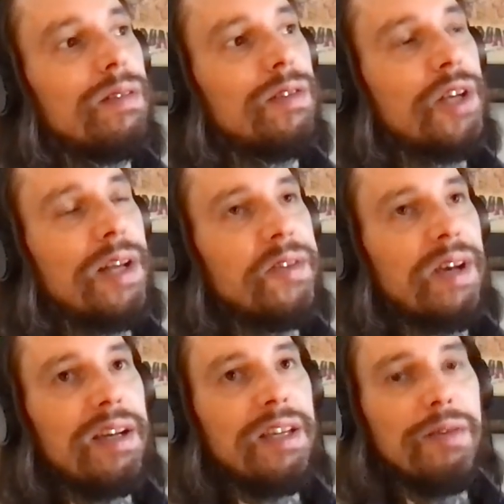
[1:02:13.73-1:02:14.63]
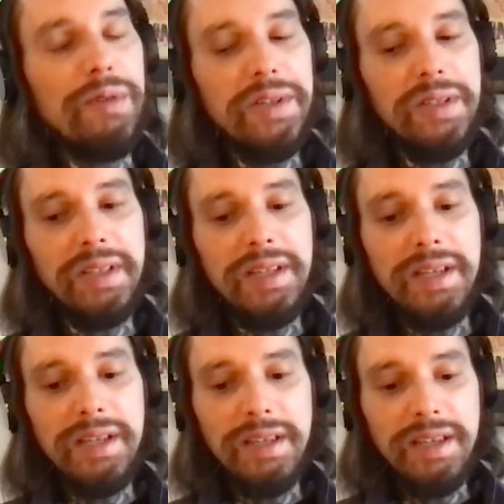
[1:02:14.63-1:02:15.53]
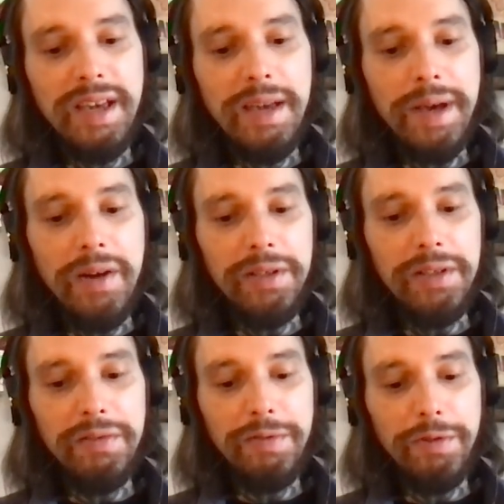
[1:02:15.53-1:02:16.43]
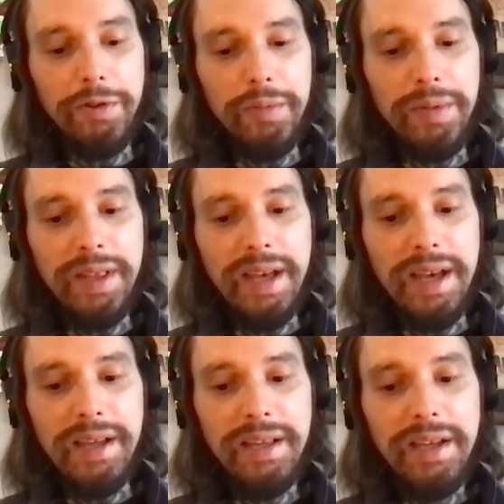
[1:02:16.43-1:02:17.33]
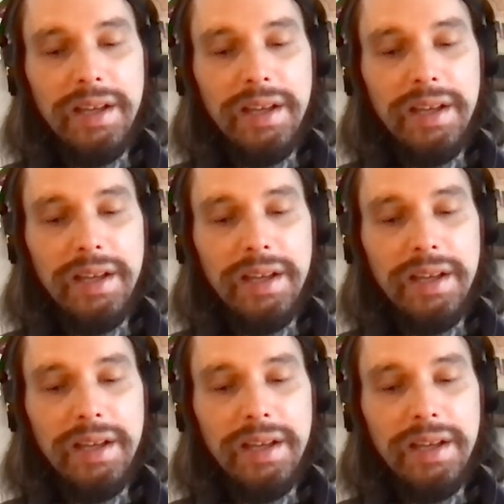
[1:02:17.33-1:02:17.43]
Jen Psaki recently came out and confirmed that